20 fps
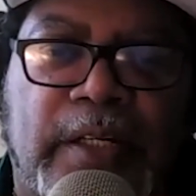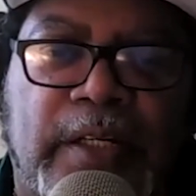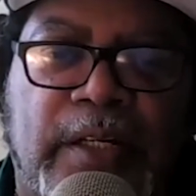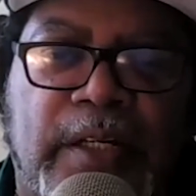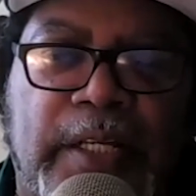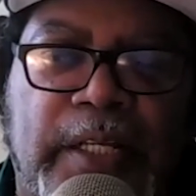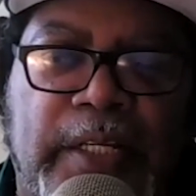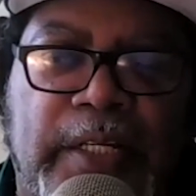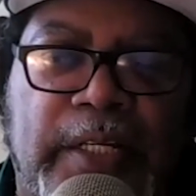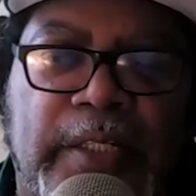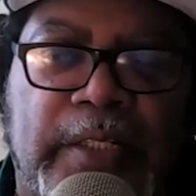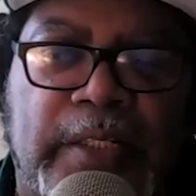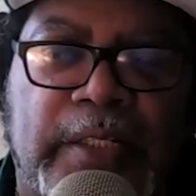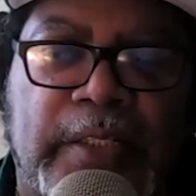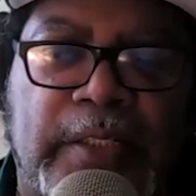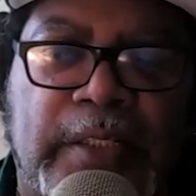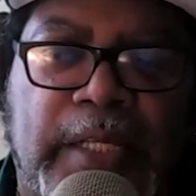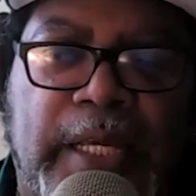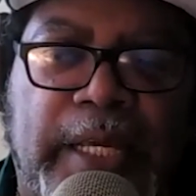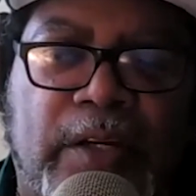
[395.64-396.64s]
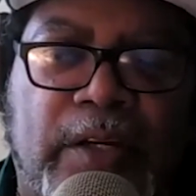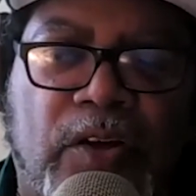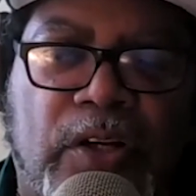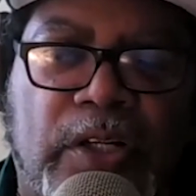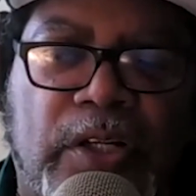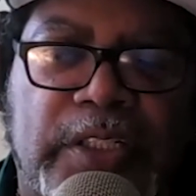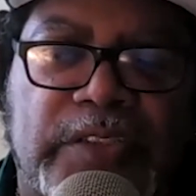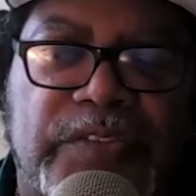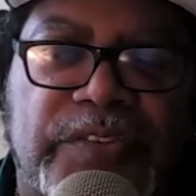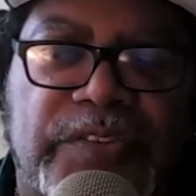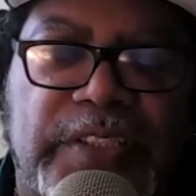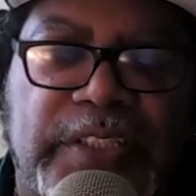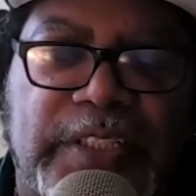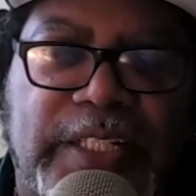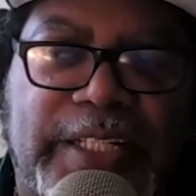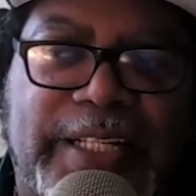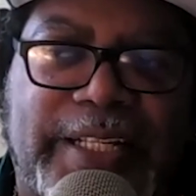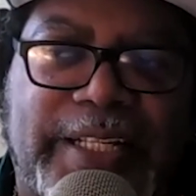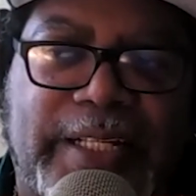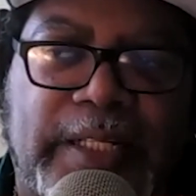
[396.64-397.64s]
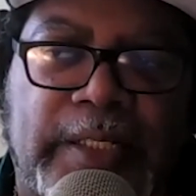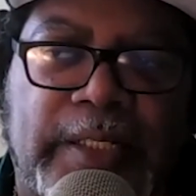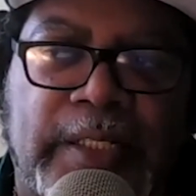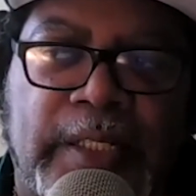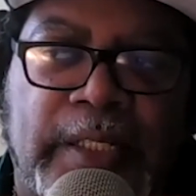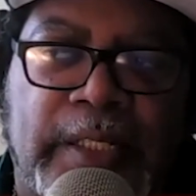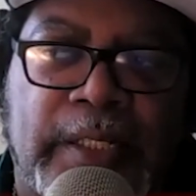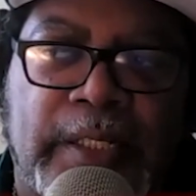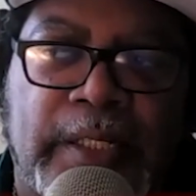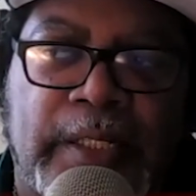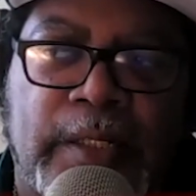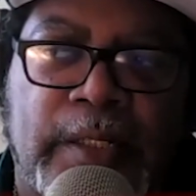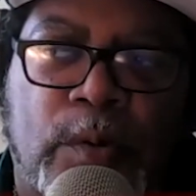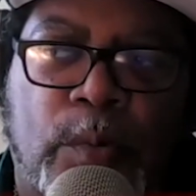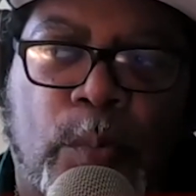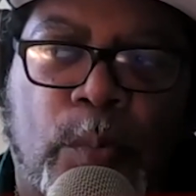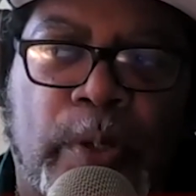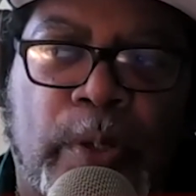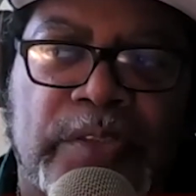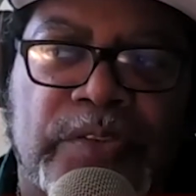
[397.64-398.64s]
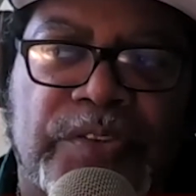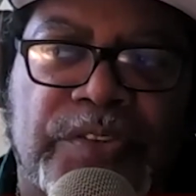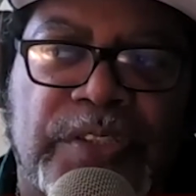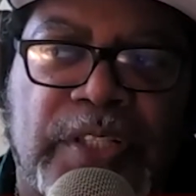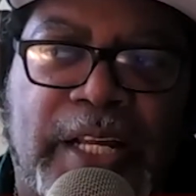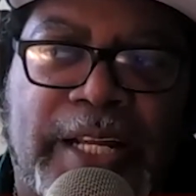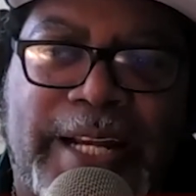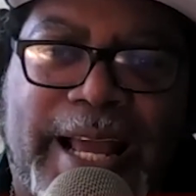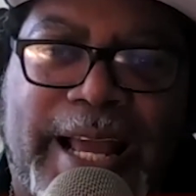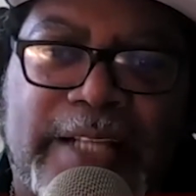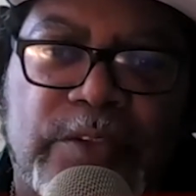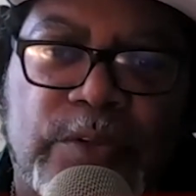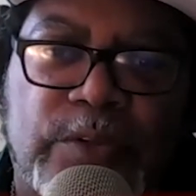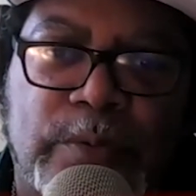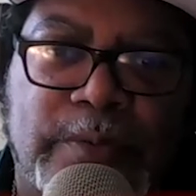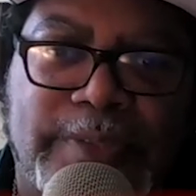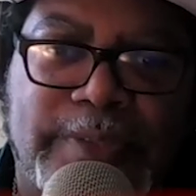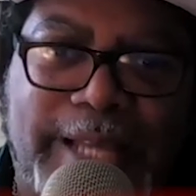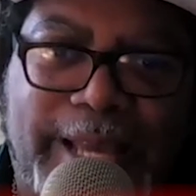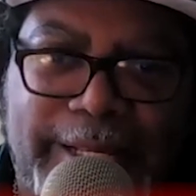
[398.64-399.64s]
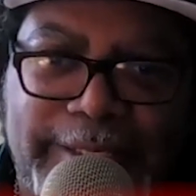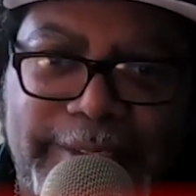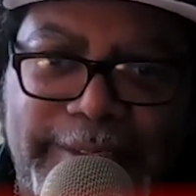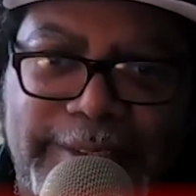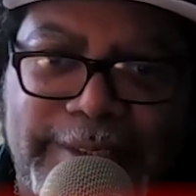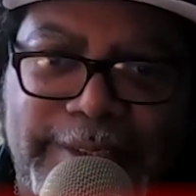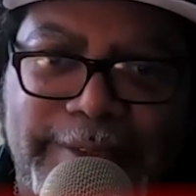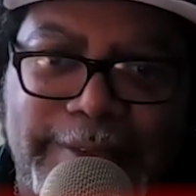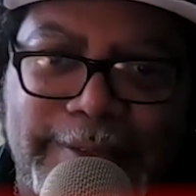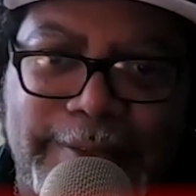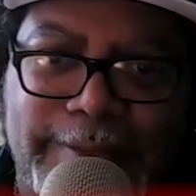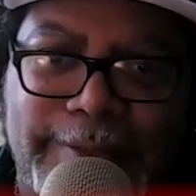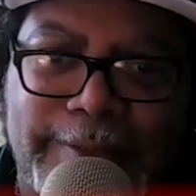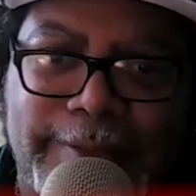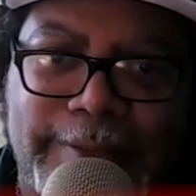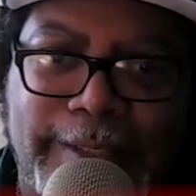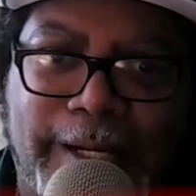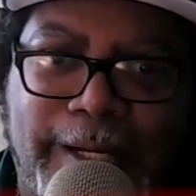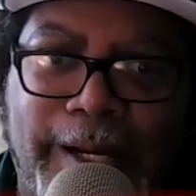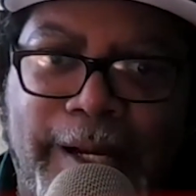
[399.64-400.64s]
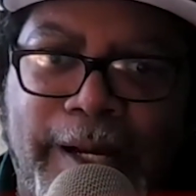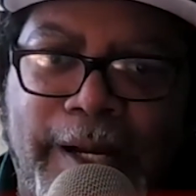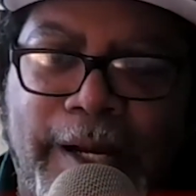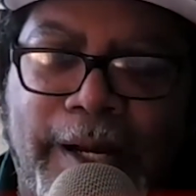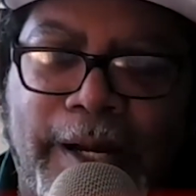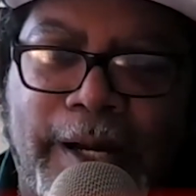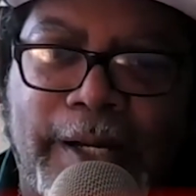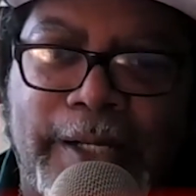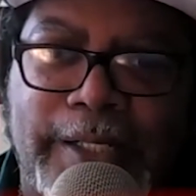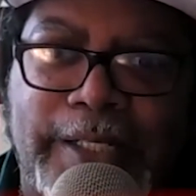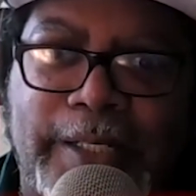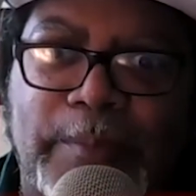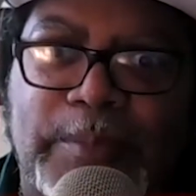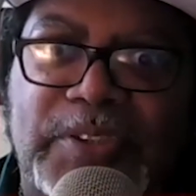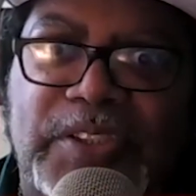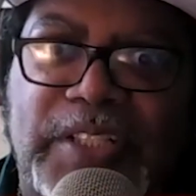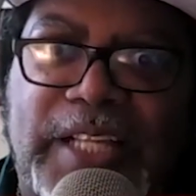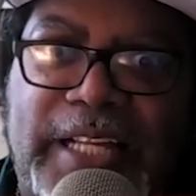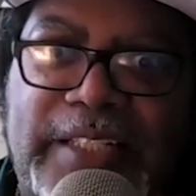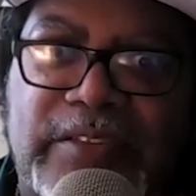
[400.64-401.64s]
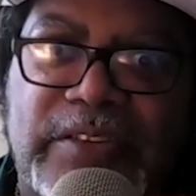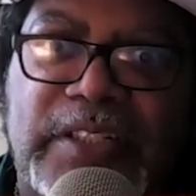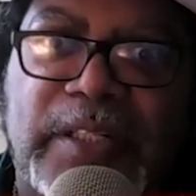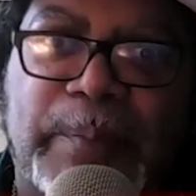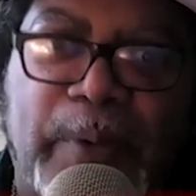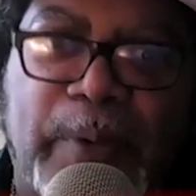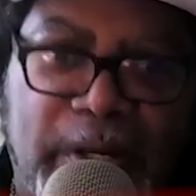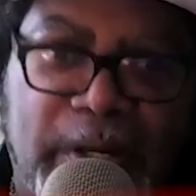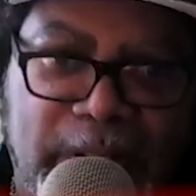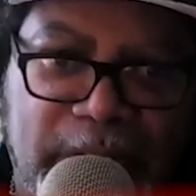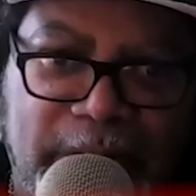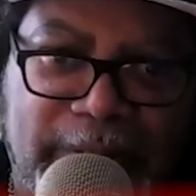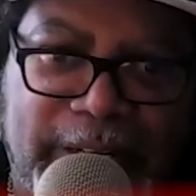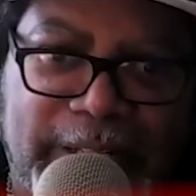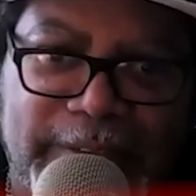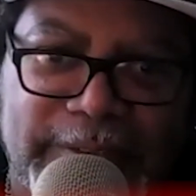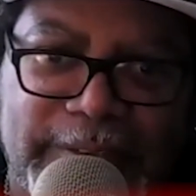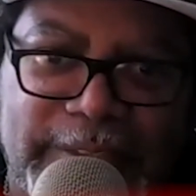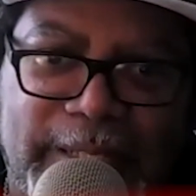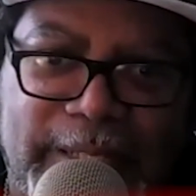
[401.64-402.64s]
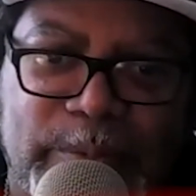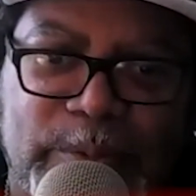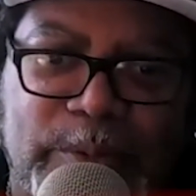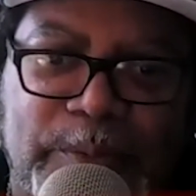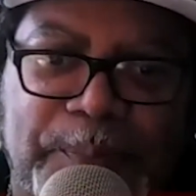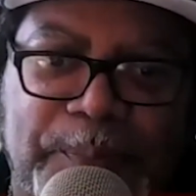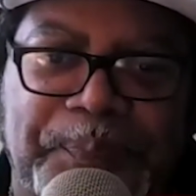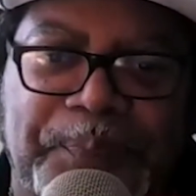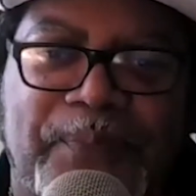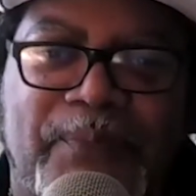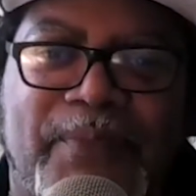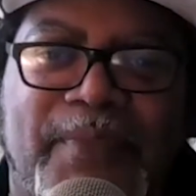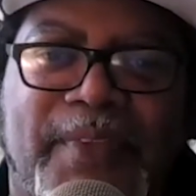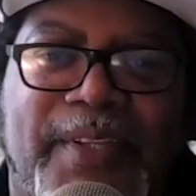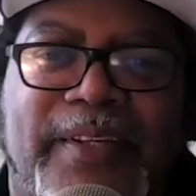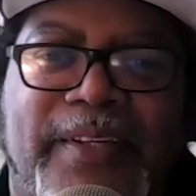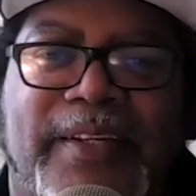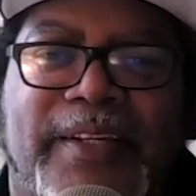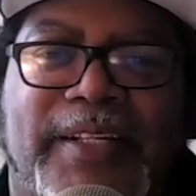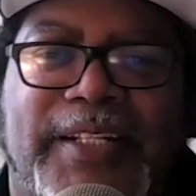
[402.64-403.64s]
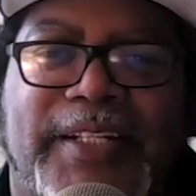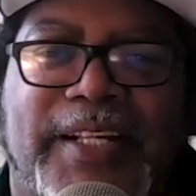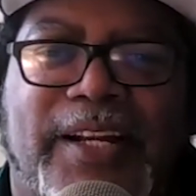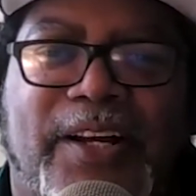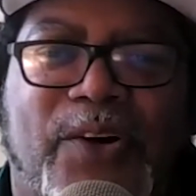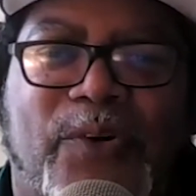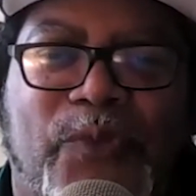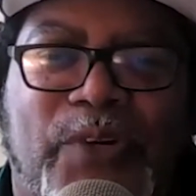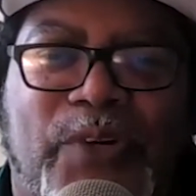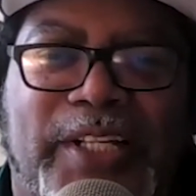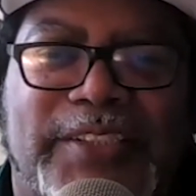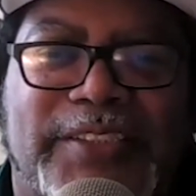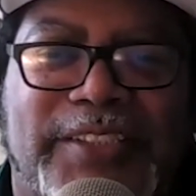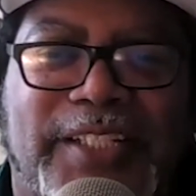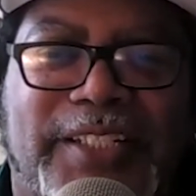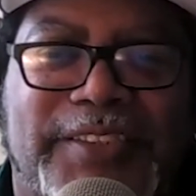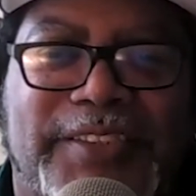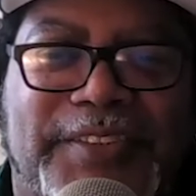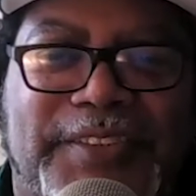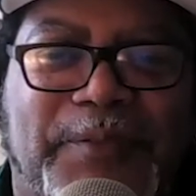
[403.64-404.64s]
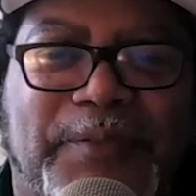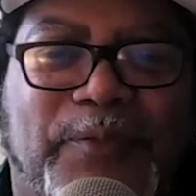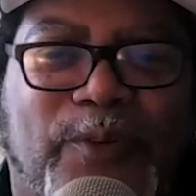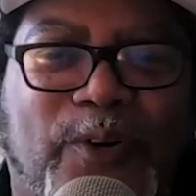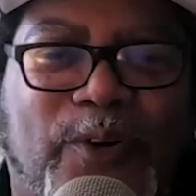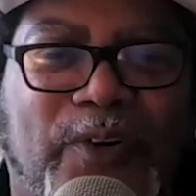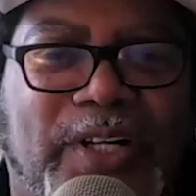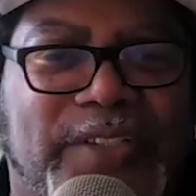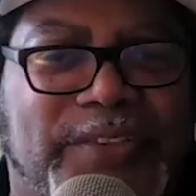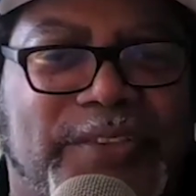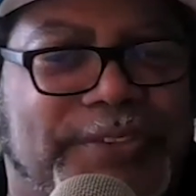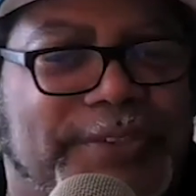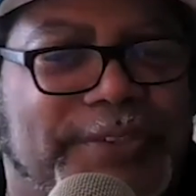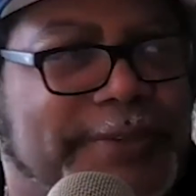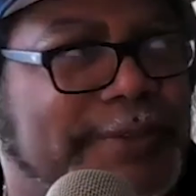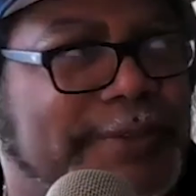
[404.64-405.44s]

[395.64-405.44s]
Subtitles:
and all this, he was natural knight. He was actually a part of the round table. Rick does it for us.